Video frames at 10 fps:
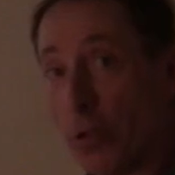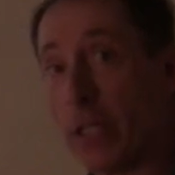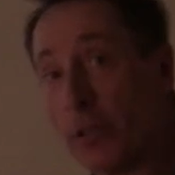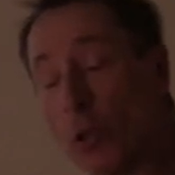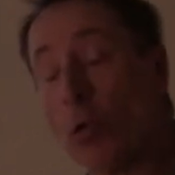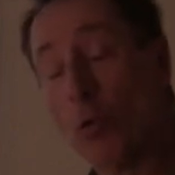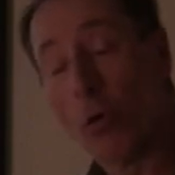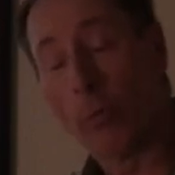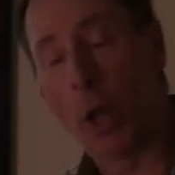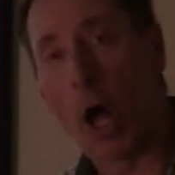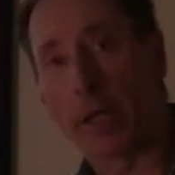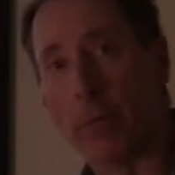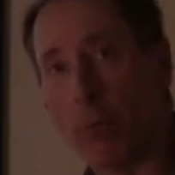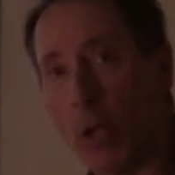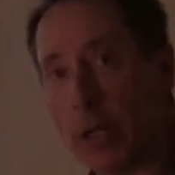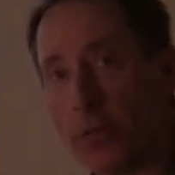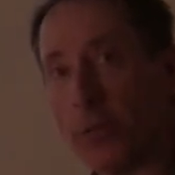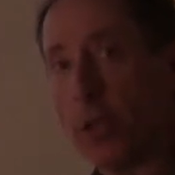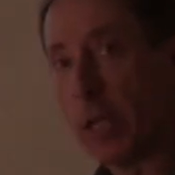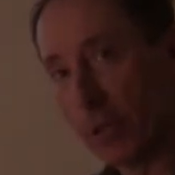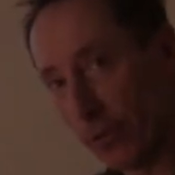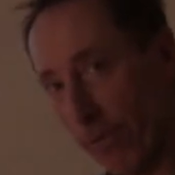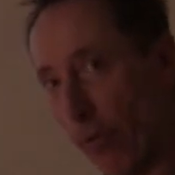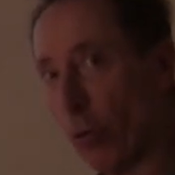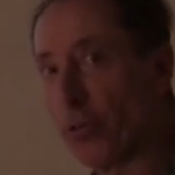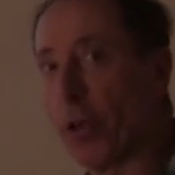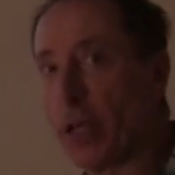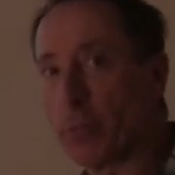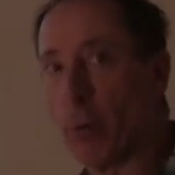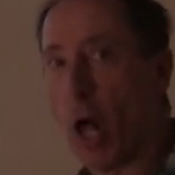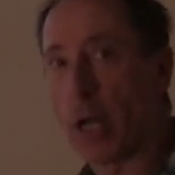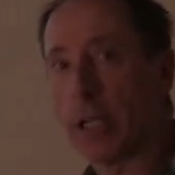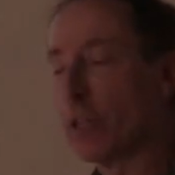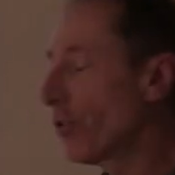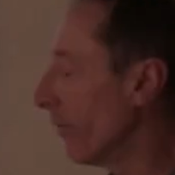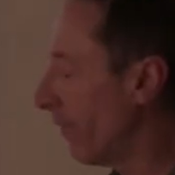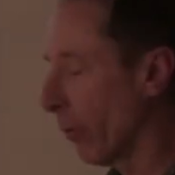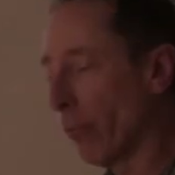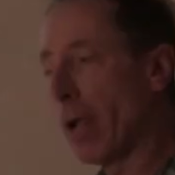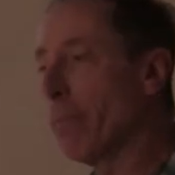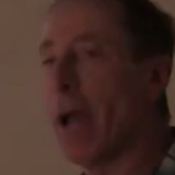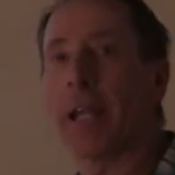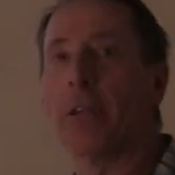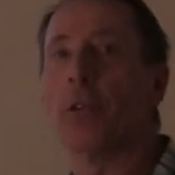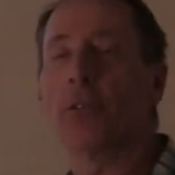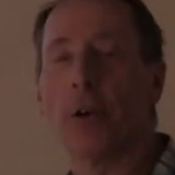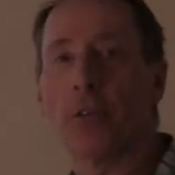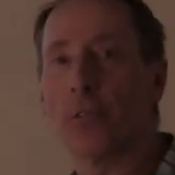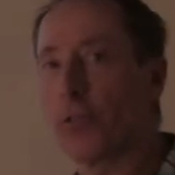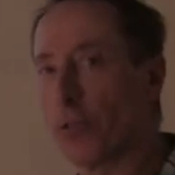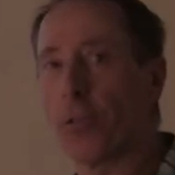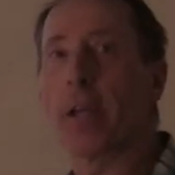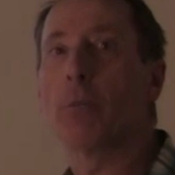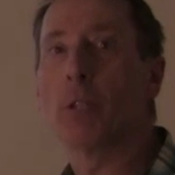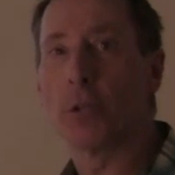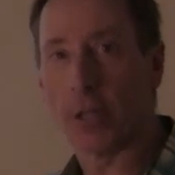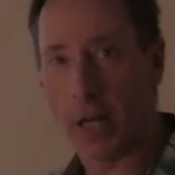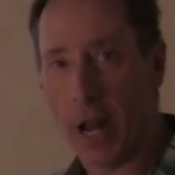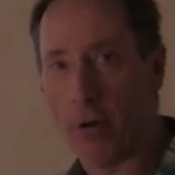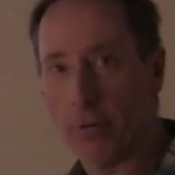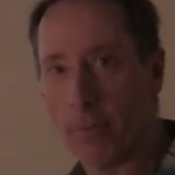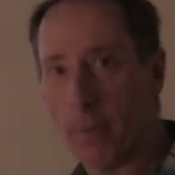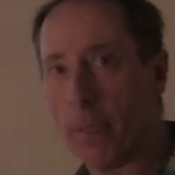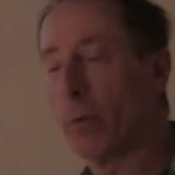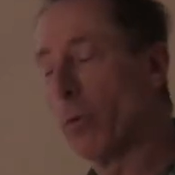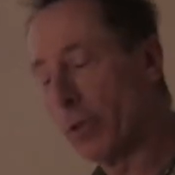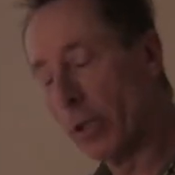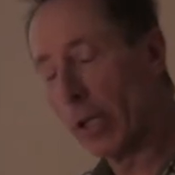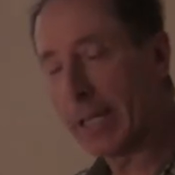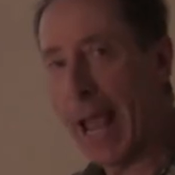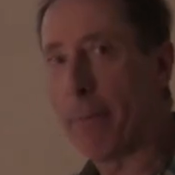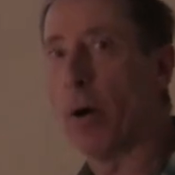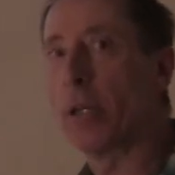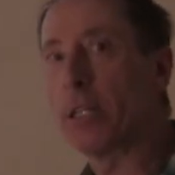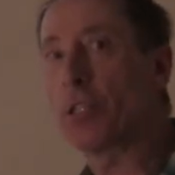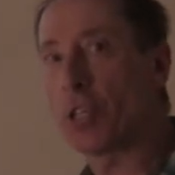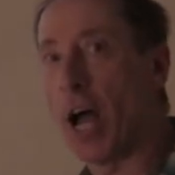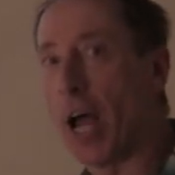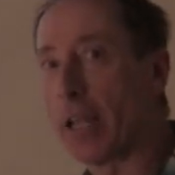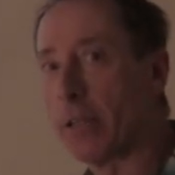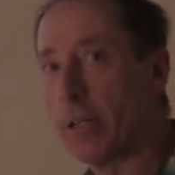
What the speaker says: to get the cooler block in place, it's a full-size block. It should fit right back in the trench just like we took it out, with a little gap on each side.